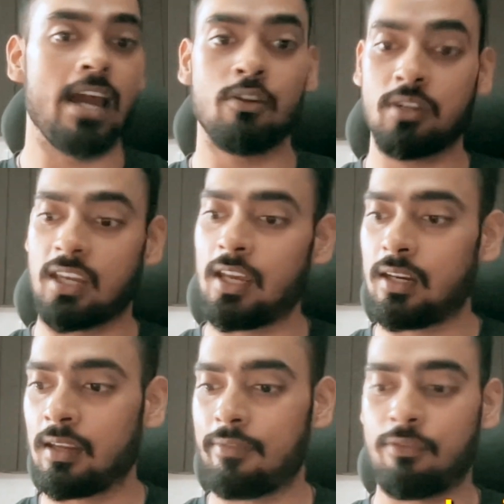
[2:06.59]
don't care
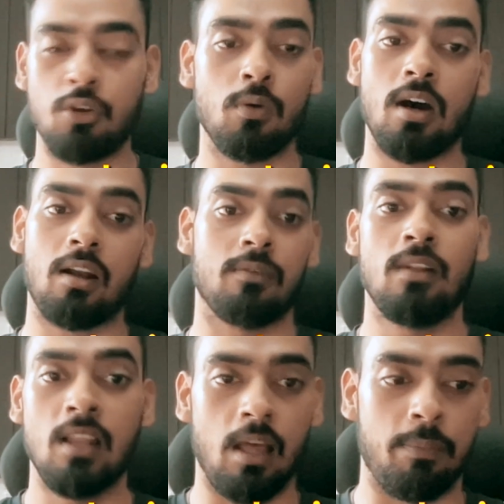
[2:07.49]
if you are
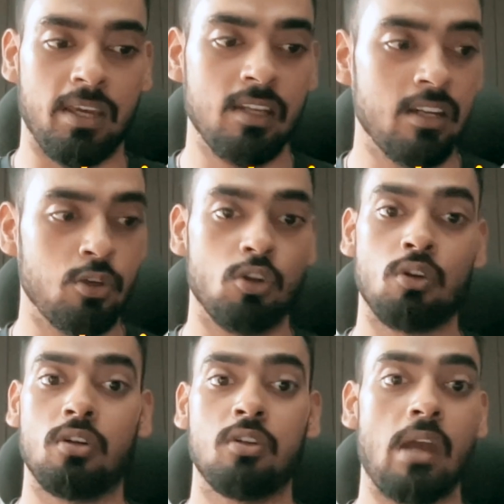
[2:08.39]
beginner,
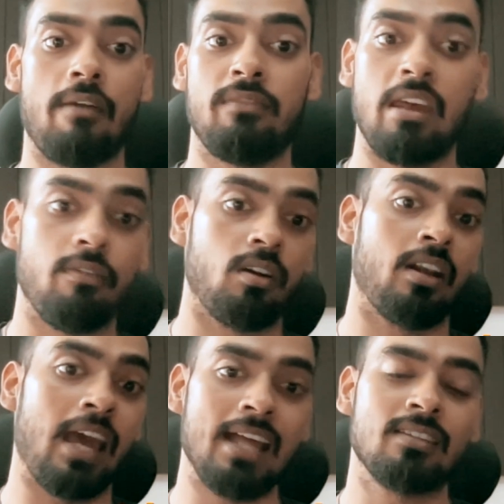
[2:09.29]
you have never run
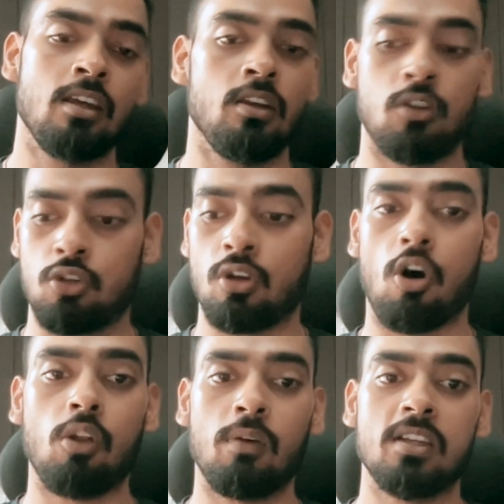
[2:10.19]
ads. You should
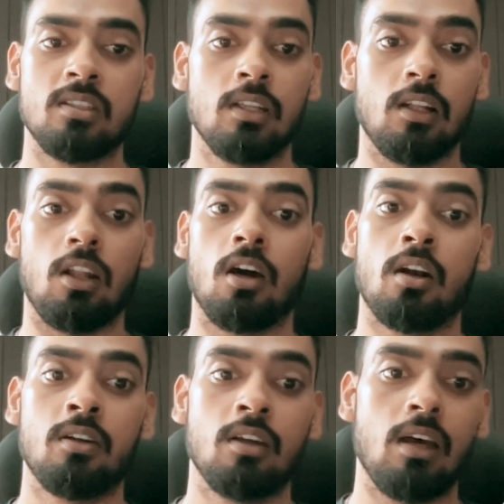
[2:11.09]
always
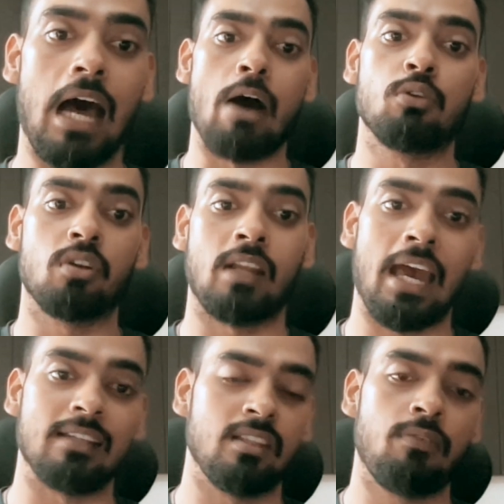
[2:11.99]
learn how to run
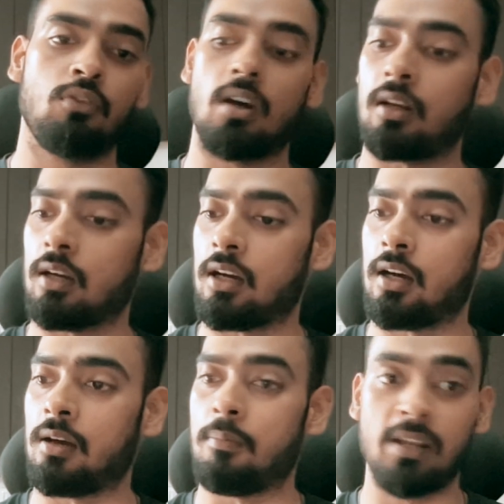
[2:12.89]
ads if you
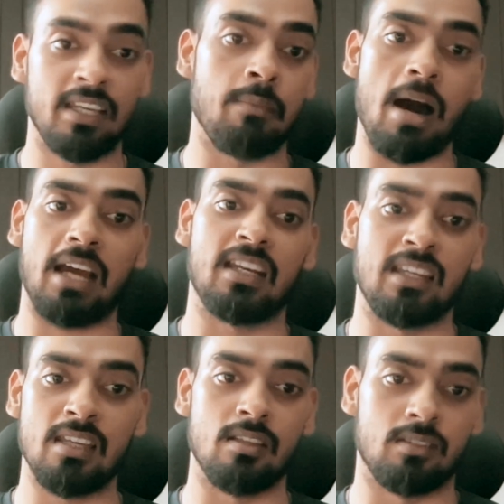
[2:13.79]
are building a marketing
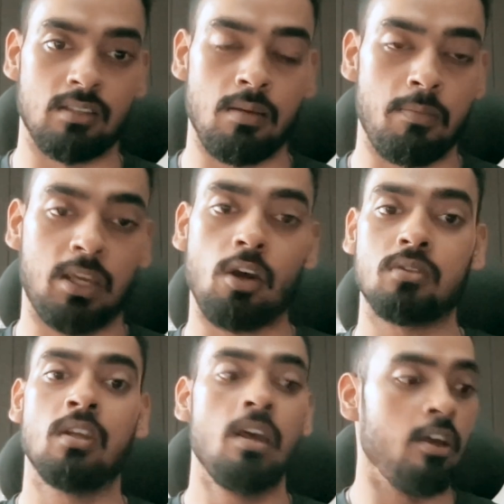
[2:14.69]
agency,
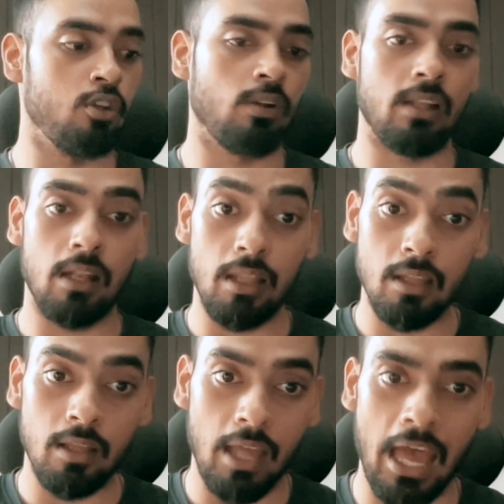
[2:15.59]
because you'll
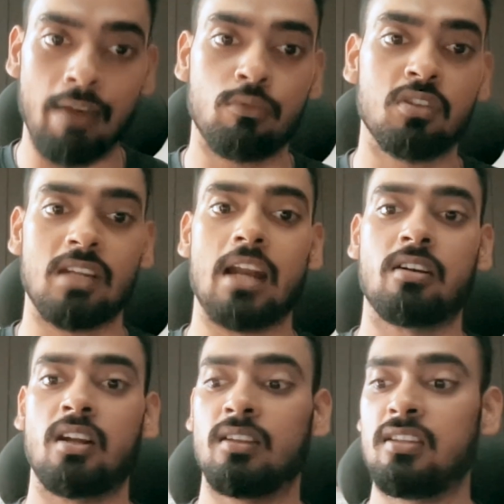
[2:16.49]
have to start
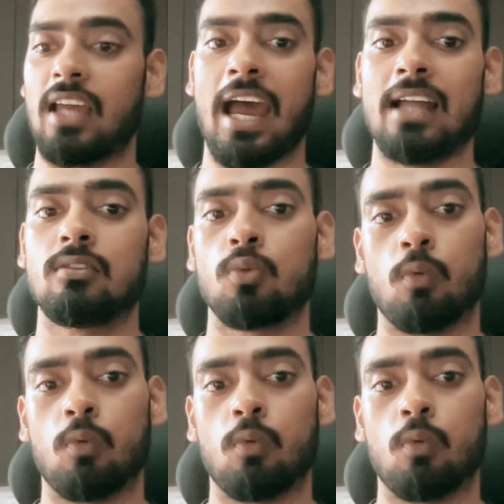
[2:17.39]
running these ads